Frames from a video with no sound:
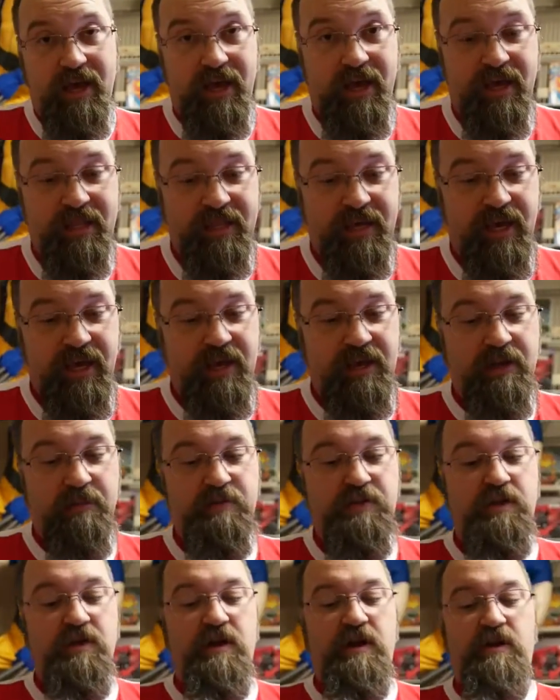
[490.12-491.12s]
at the end.
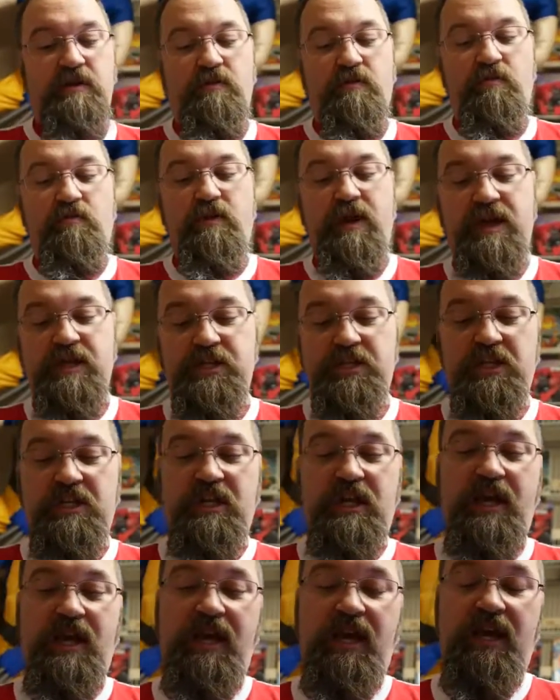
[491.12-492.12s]
I'm sorry.
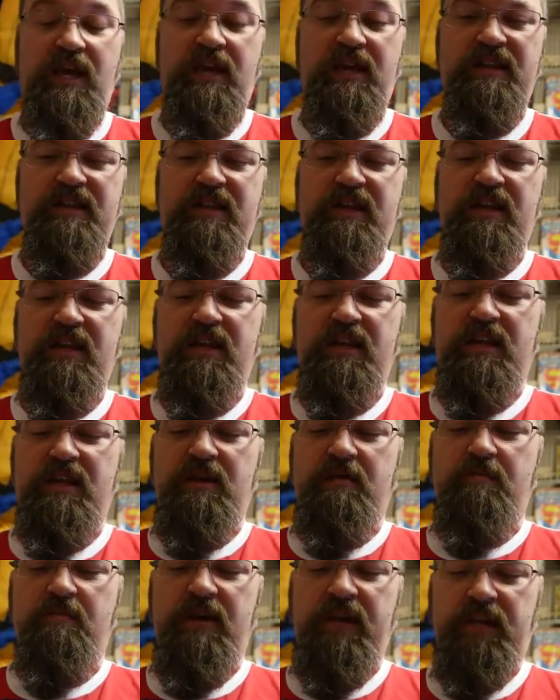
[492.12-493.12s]
Ratchet and
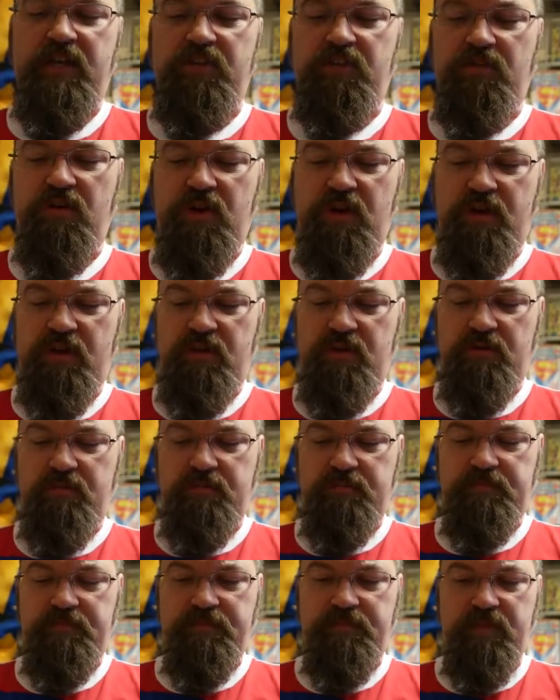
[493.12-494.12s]
Megatron.
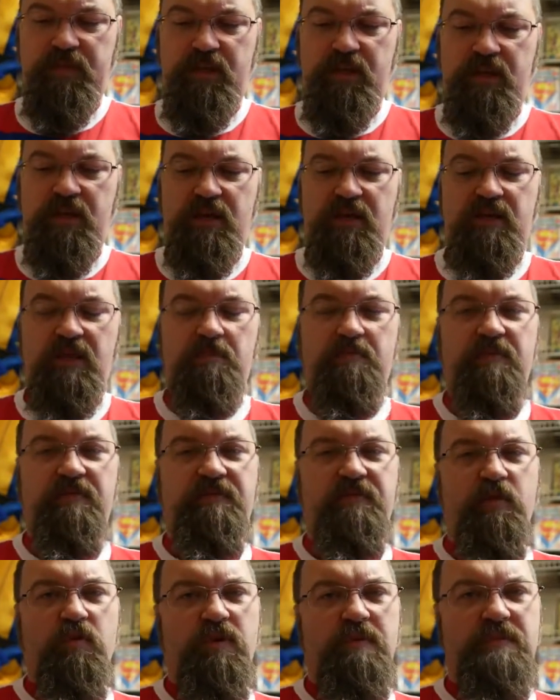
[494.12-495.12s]
They
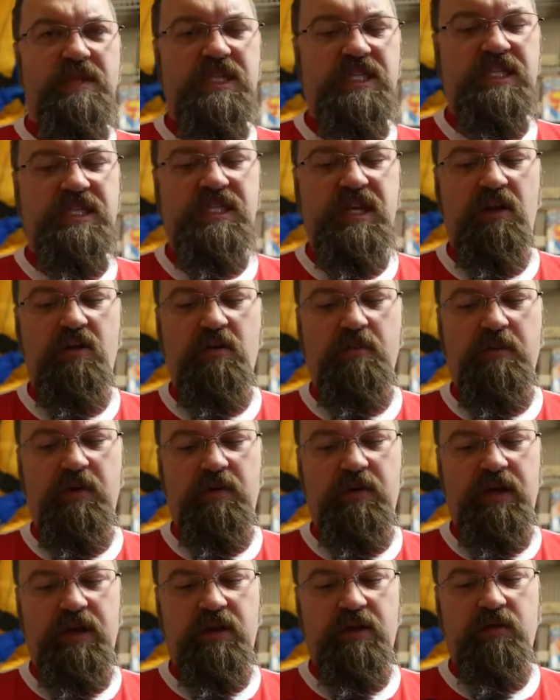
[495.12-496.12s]
perform this
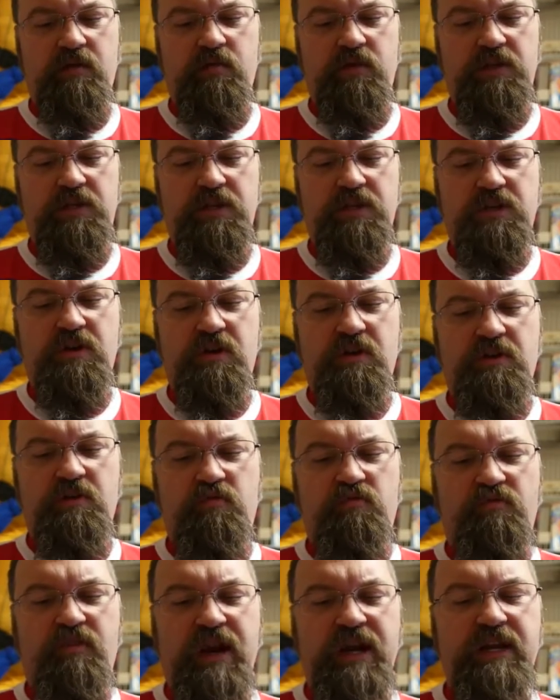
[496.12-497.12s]
ceremony, which is called
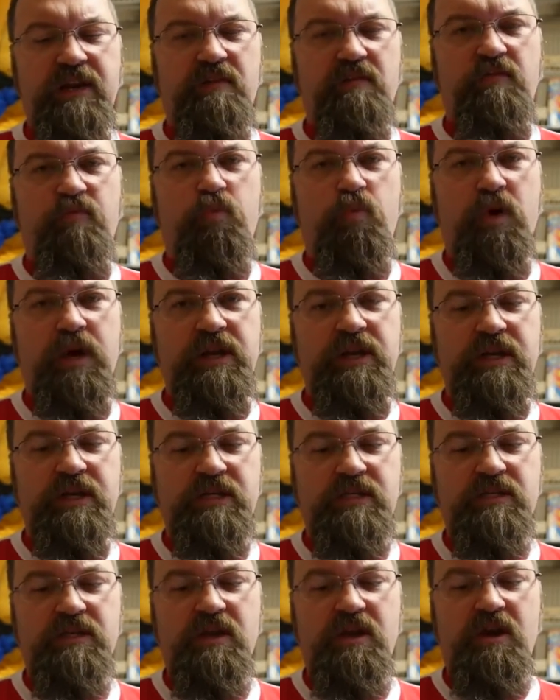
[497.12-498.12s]
the Rite of
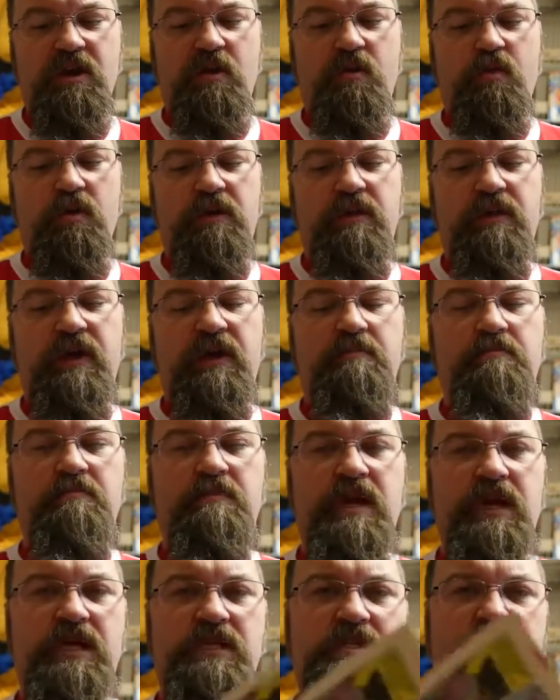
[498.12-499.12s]
Oneness, where they
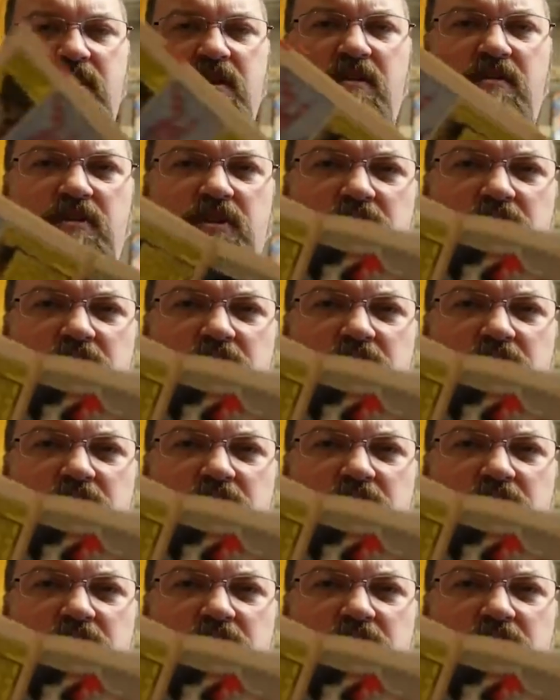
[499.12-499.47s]
mix their